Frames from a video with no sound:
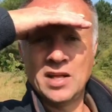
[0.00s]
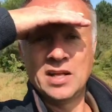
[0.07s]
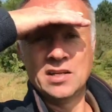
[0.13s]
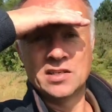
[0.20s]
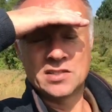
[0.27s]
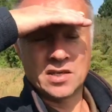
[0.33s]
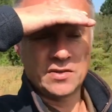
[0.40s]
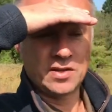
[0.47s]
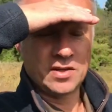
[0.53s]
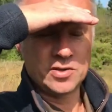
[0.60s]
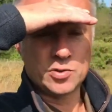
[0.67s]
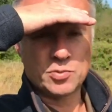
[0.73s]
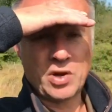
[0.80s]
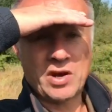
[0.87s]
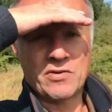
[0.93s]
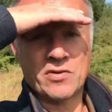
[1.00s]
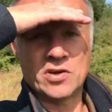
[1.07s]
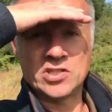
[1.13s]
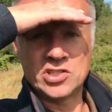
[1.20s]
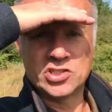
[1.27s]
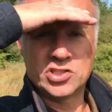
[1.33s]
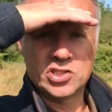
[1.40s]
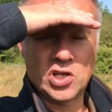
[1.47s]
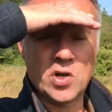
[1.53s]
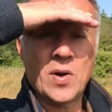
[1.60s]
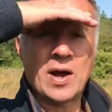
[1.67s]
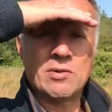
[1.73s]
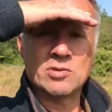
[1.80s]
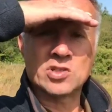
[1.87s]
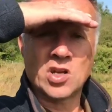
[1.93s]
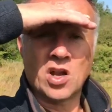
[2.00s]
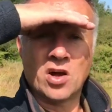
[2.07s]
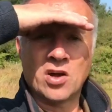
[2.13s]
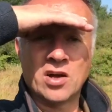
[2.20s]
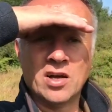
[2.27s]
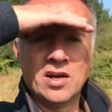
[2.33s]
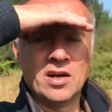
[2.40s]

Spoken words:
So the lunch break for us is 2 hours long,